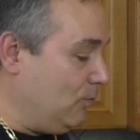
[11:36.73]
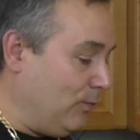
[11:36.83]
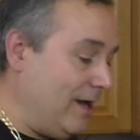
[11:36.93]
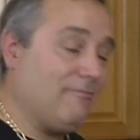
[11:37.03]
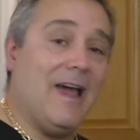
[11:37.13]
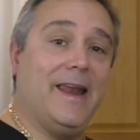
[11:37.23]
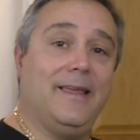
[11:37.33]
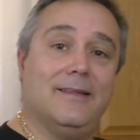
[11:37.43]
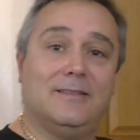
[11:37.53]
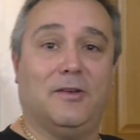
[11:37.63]
we're
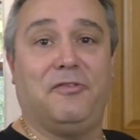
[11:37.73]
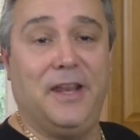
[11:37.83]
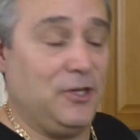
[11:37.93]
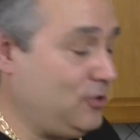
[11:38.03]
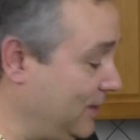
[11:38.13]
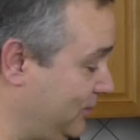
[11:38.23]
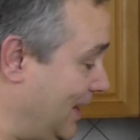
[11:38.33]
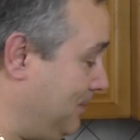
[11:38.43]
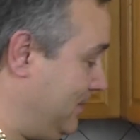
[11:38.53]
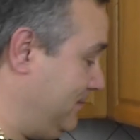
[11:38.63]
ready to finish this
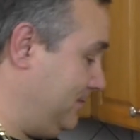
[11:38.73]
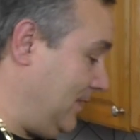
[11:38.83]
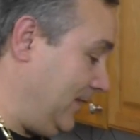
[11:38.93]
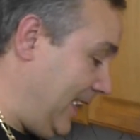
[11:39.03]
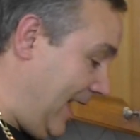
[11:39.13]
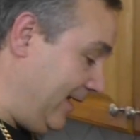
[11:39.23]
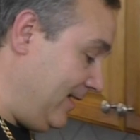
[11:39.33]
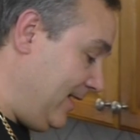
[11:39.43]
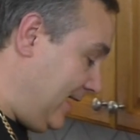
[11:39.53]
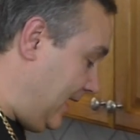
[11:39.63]
up,
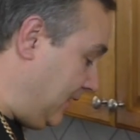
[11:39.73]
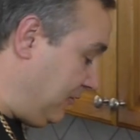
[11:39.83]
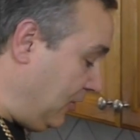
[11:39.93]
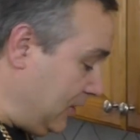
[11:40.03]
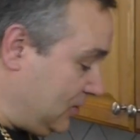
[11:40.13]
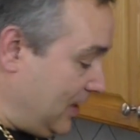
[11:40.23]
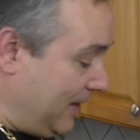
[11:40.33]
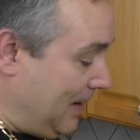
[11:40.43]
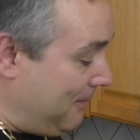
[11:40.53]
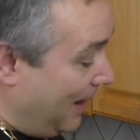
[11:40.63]
okay? And the first
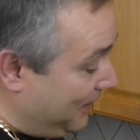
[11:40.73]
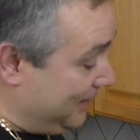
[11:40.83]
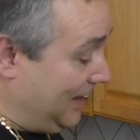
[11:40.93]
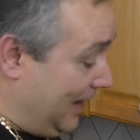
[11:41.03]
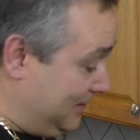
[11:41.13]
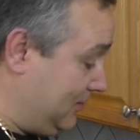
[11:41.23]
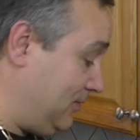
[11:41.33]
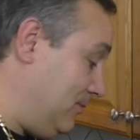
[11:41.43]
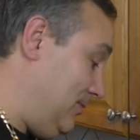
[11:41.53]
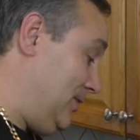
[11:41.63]
thing my mother
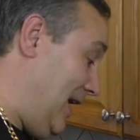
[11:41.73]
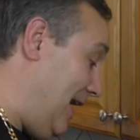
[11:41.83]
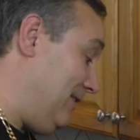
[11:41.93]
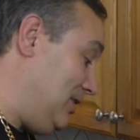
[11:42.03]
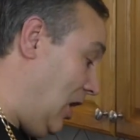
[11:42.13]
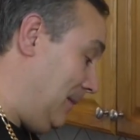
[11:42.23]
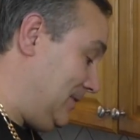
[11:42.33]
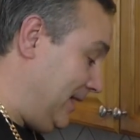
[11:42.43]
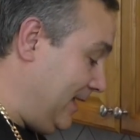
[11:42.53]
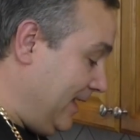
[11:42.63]
does, which I've
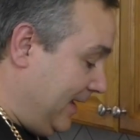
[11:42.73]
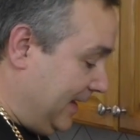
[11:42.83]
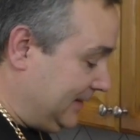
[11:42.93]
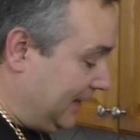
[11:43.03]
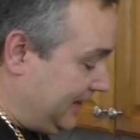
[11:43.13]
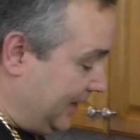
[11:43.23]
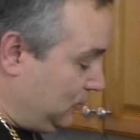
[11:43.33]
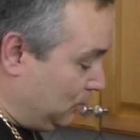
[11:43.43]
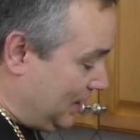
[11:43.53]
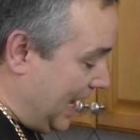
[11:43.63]
adopted, is I take
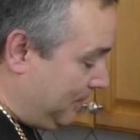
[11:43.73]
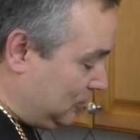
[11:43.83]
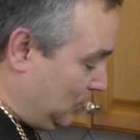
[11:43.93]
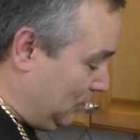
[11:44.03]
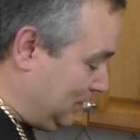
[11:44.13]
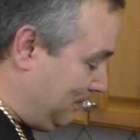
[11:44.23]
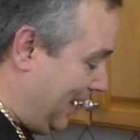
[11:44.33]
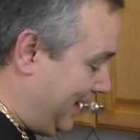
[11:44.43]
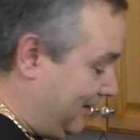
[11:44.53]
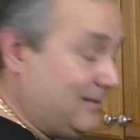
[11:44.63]
2 tablespoons of
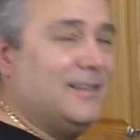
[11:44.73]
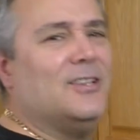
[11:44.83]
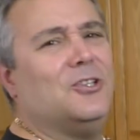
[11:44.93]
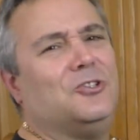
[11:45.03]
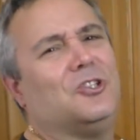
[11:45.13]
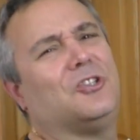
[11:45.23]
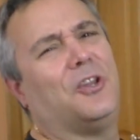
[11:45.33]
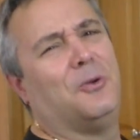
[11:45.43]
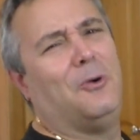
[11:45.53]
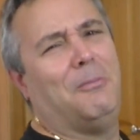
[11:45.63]
butter. Just a
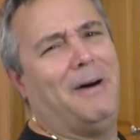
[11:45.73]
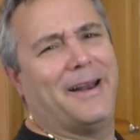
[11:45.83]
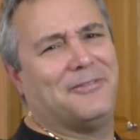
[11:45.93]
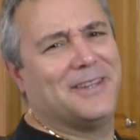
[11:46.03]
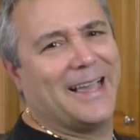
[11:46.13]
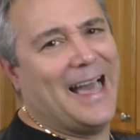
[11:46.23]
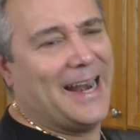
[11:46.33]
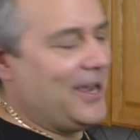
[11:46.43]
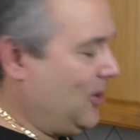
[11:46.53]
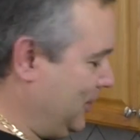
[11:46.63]
little more butter for the
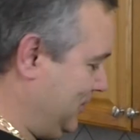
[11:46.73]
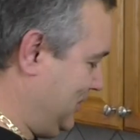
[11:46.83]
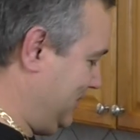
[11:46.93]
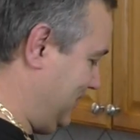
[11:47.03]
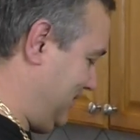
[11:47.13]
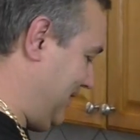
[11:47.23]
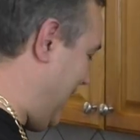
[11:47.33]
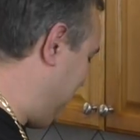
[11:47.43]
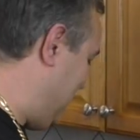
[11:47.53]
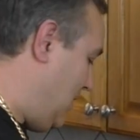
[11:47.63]
cardiologist,
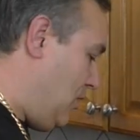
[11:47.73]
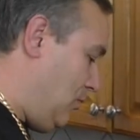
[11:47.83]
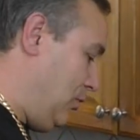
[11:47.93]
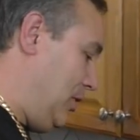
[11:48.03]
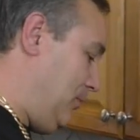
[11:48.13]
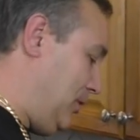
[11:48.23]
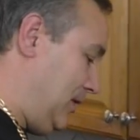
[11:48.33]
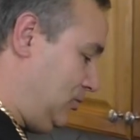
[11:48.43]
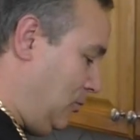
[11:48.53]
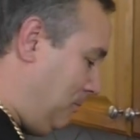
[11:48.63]
right? We're gonna
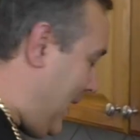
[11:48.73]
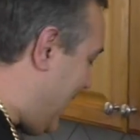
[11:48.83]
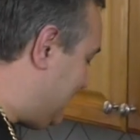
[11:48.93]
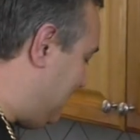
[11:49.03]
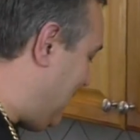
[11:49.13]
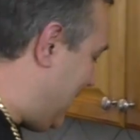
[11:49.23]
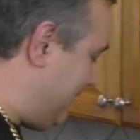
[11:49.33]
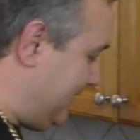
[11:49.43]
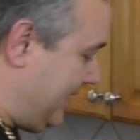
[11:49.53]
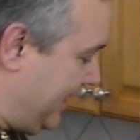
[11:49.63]
put 2 pads of
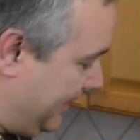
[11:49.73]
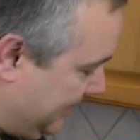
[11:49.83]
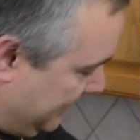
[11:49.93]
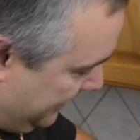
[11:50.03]
butter in there,